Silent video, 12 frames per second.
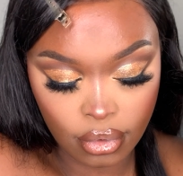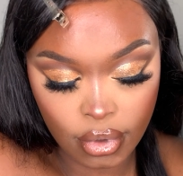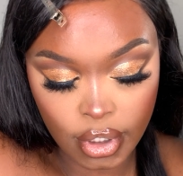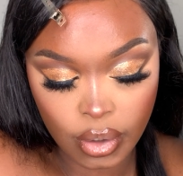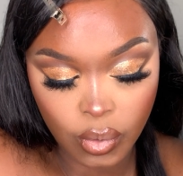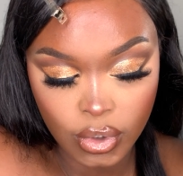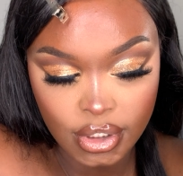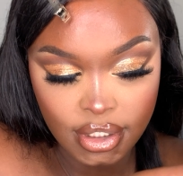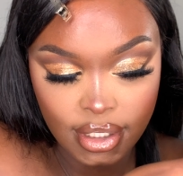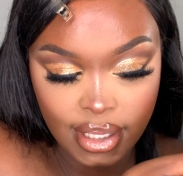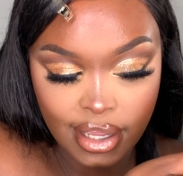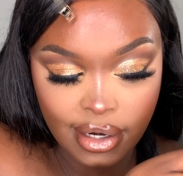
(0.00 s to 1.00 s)
And once
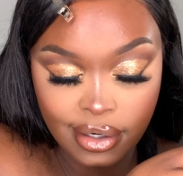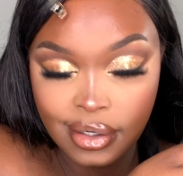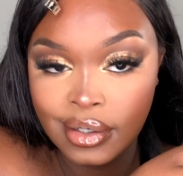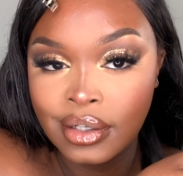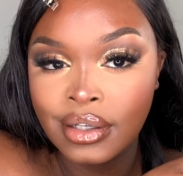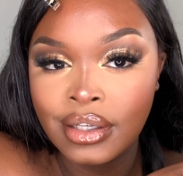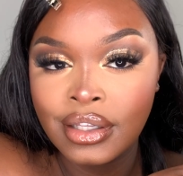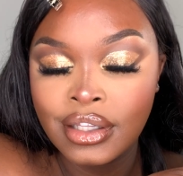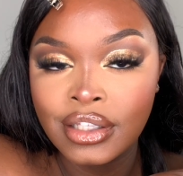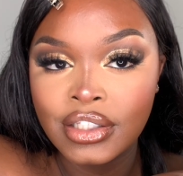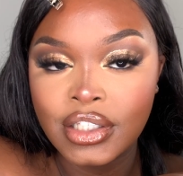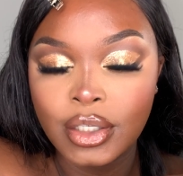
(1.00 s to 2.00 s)
again,
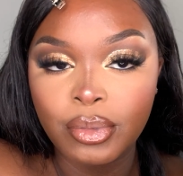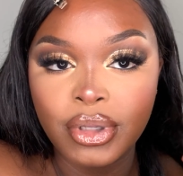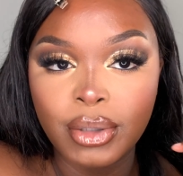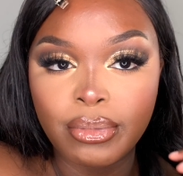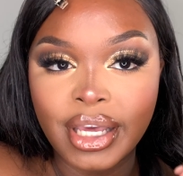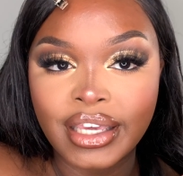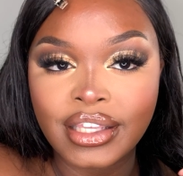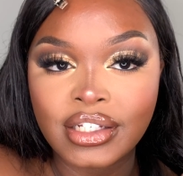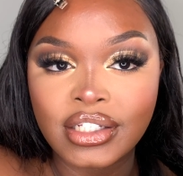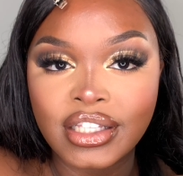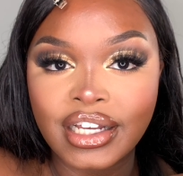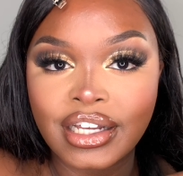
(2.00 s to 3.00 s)
I'm going to put it back into
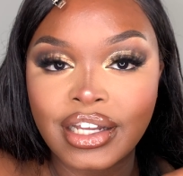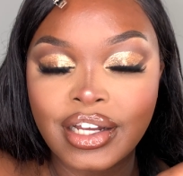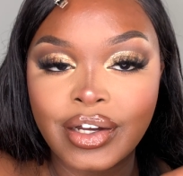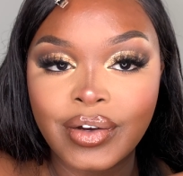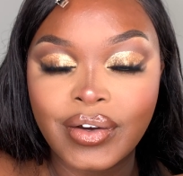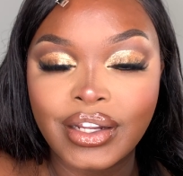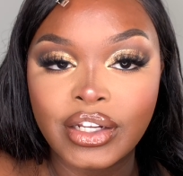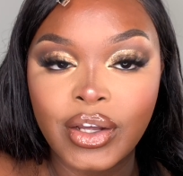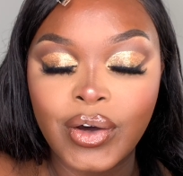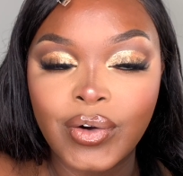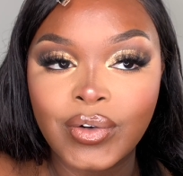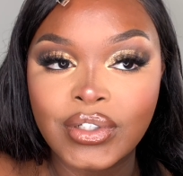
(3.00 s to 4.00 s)
that curl and
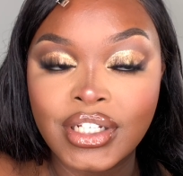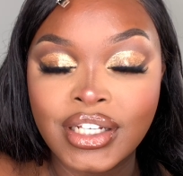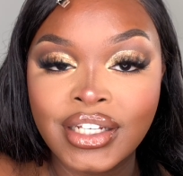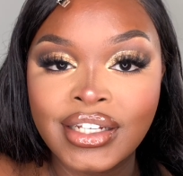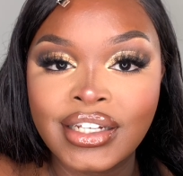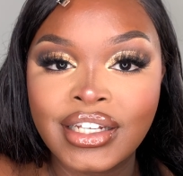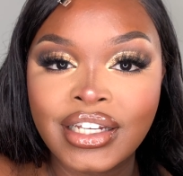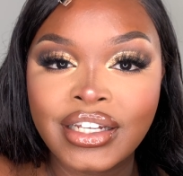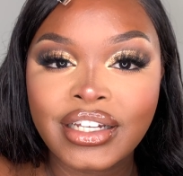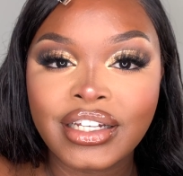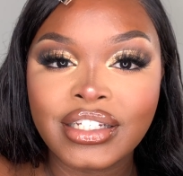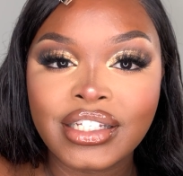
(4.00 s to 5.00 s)
hold
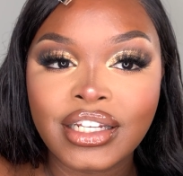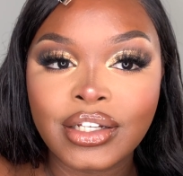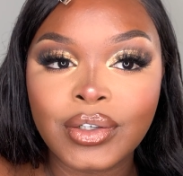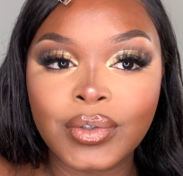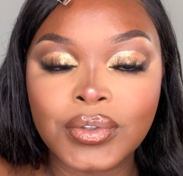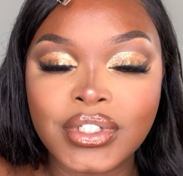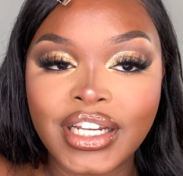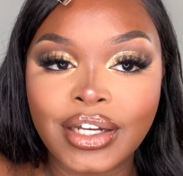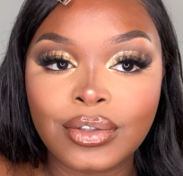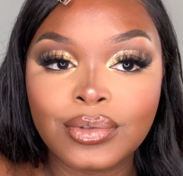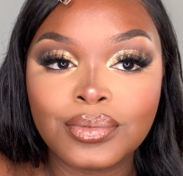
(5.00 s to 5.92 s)
until it cools down.